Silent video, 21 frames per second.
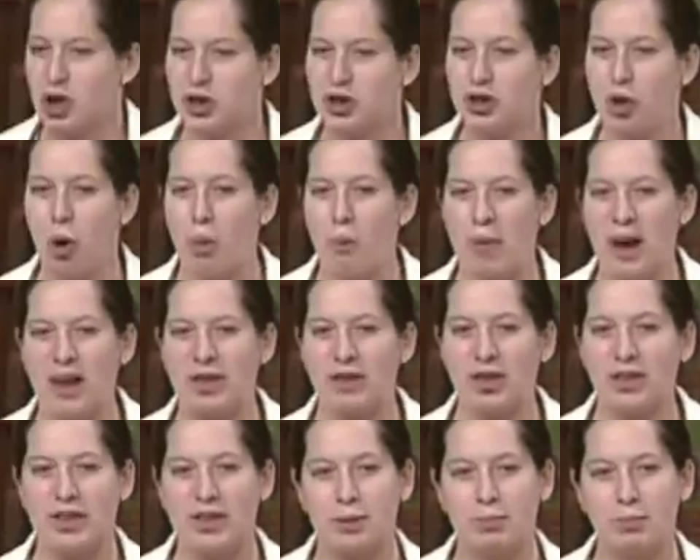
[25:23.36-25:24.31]
Thank you, Mr.
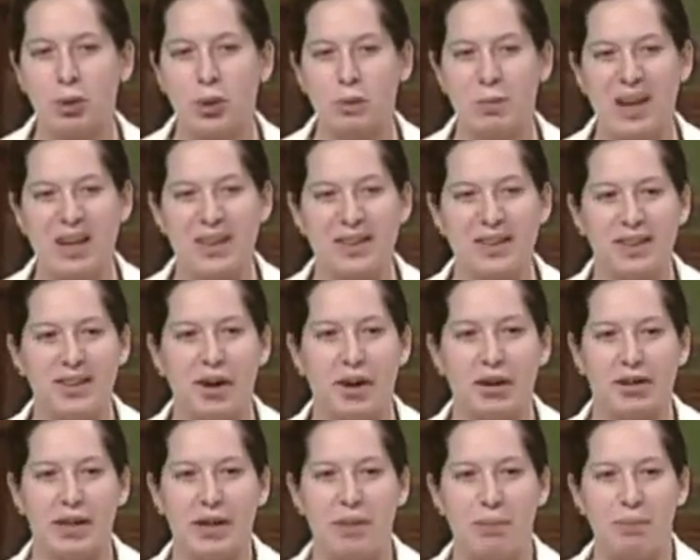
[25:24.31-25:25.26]
Speaker.
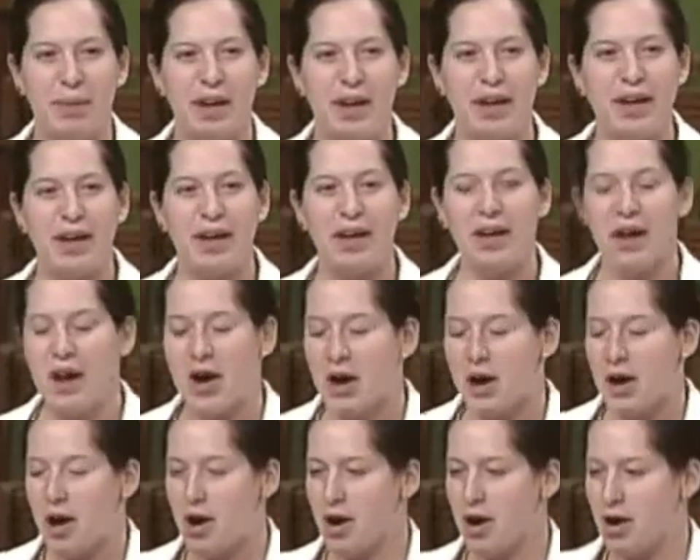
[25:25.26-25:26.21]
When we talk about
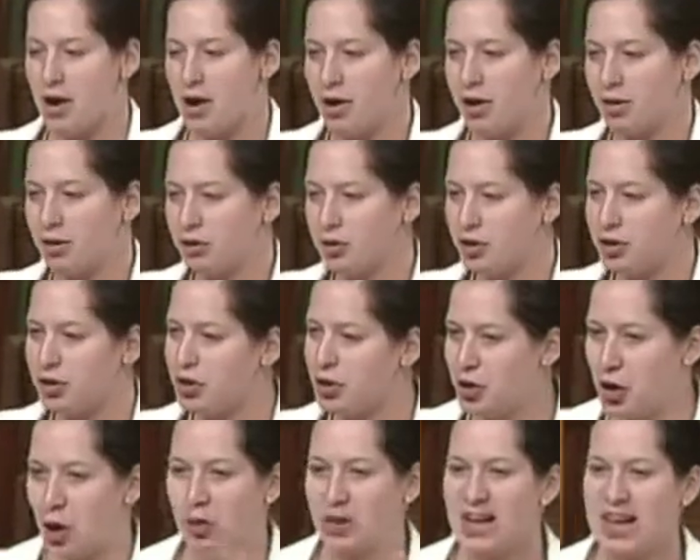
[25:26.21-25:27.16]
diplomacy
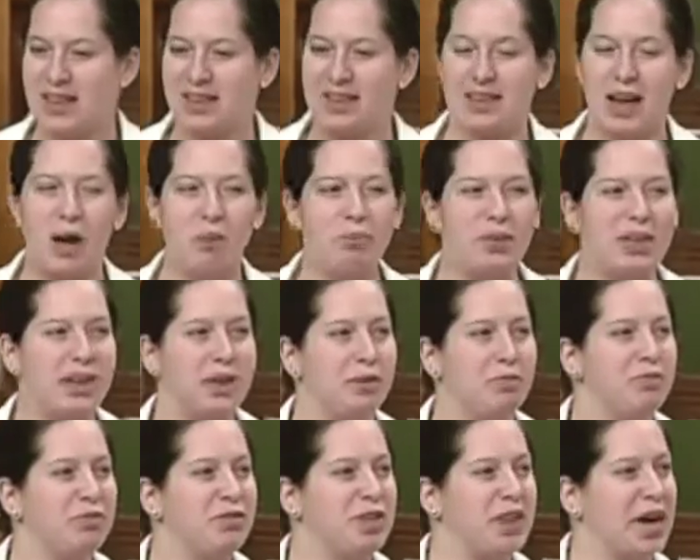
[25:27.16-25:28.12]
among different
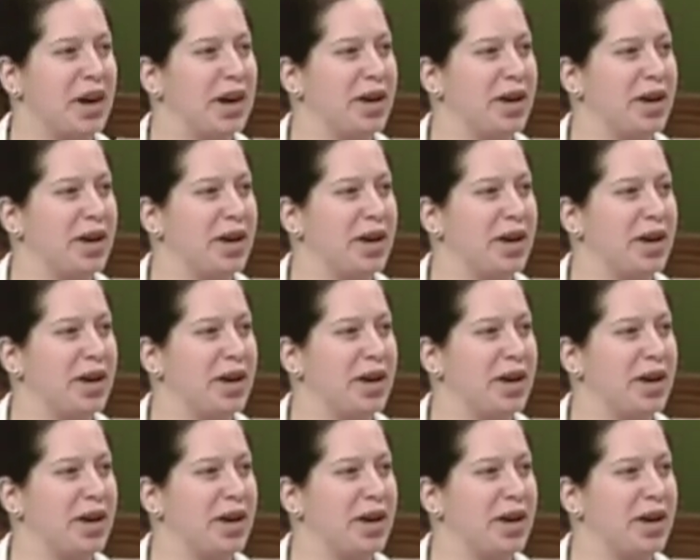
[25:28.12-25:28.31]
countries,